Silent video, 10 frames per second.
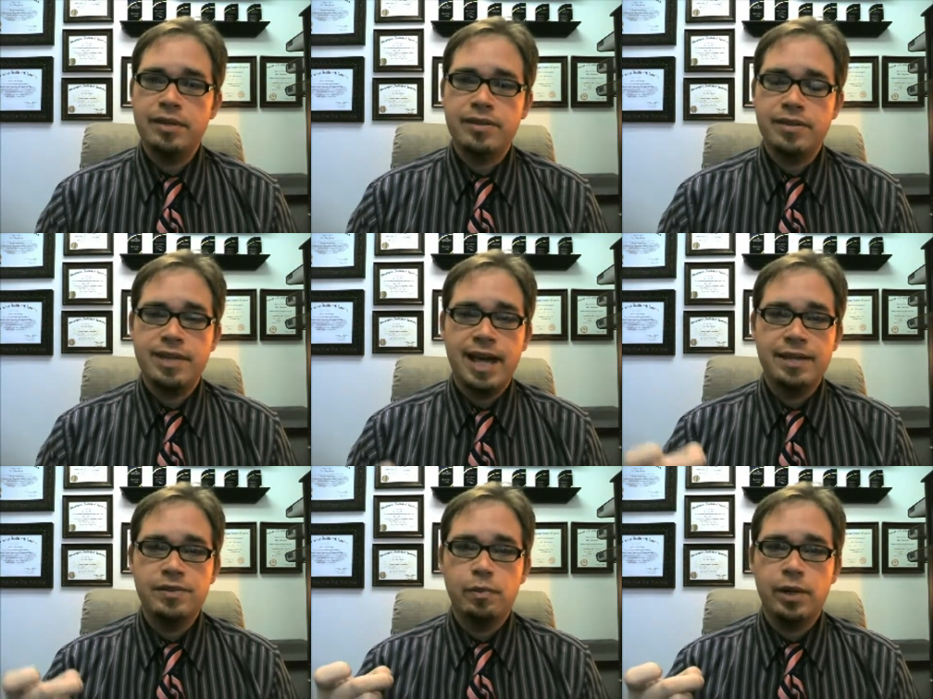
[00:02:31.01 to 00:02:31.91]
since that
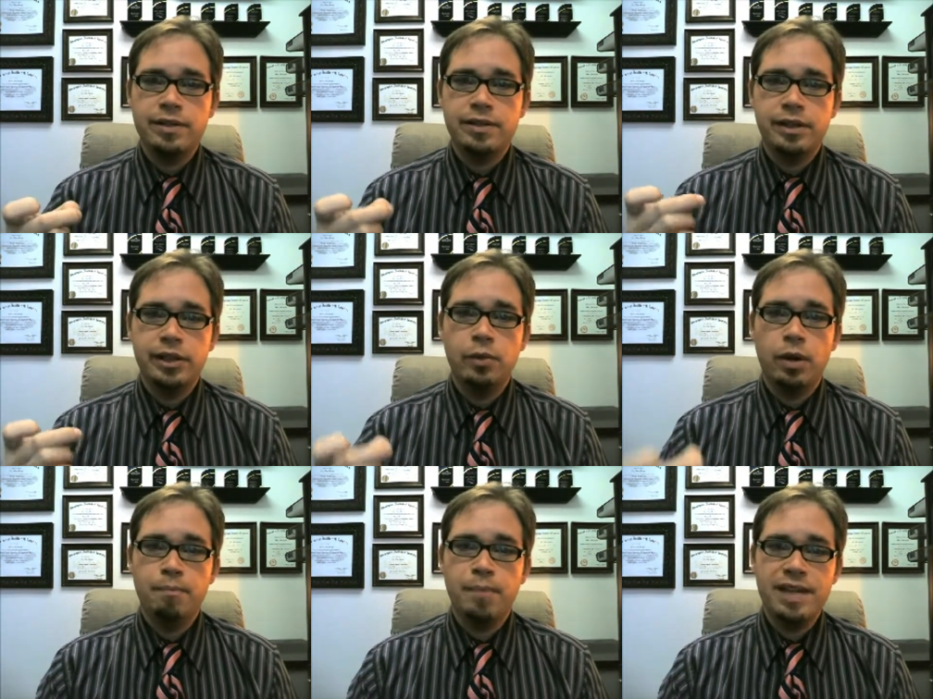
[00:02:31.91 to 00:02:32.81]
is what you
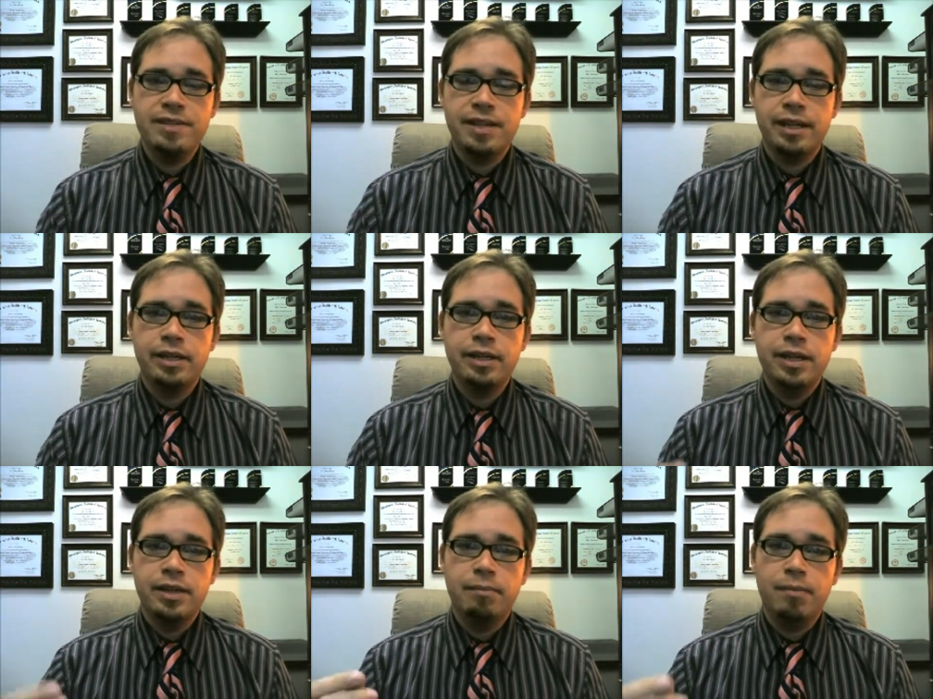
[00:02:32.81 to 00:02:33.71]
are basing
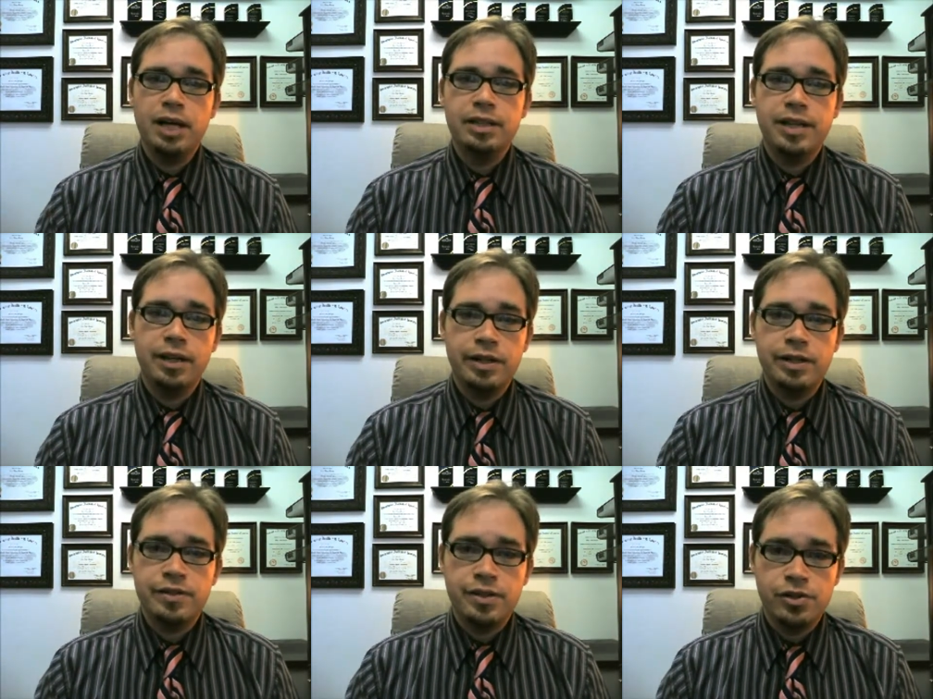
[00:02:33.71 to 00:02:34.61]
the monetary
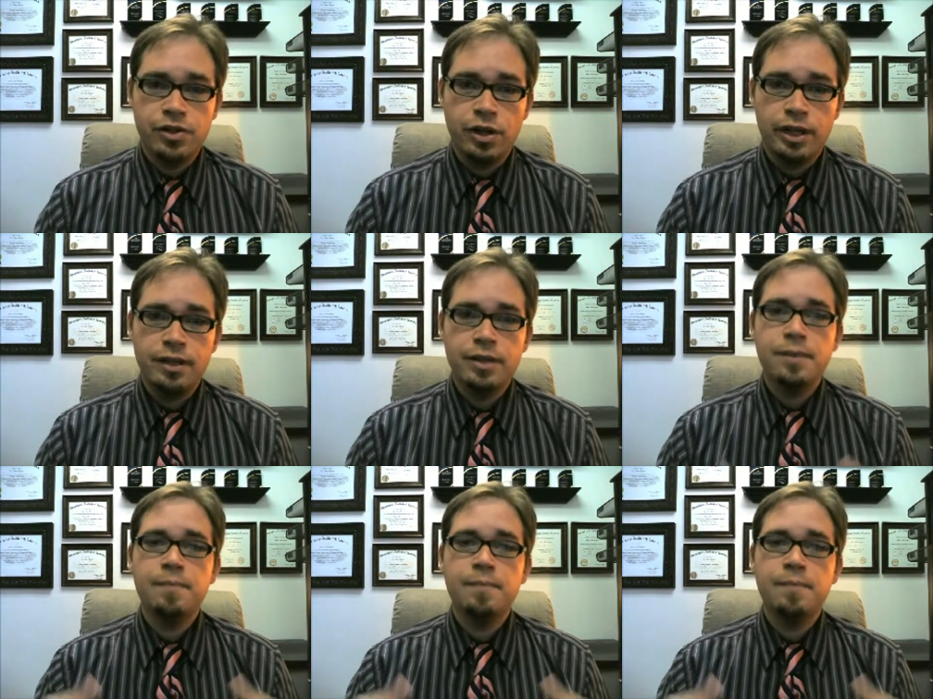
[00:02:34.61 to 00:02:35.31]
decision on